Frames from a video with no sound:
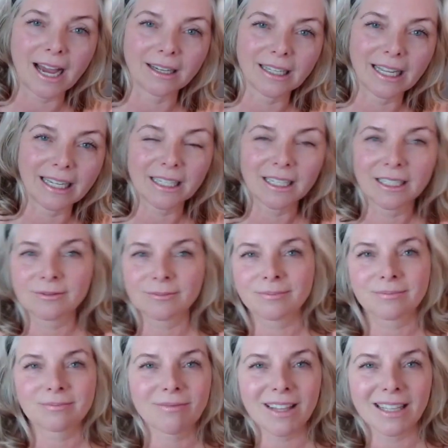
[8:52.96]
Like,
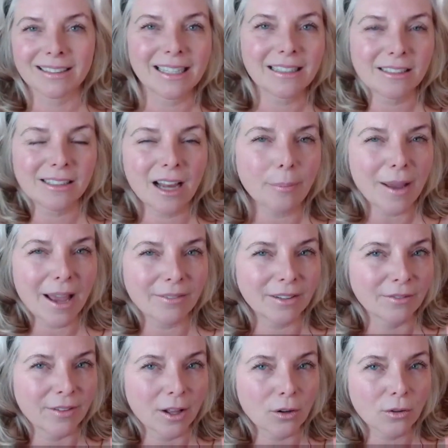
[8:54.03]
let's stop having
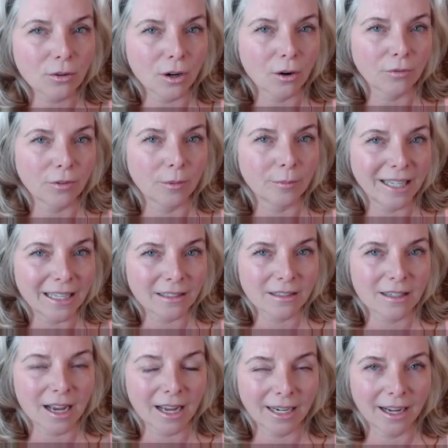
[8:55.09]
Velcro from the
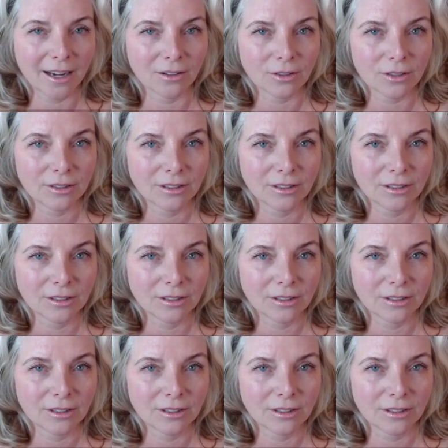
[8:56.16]
inside out.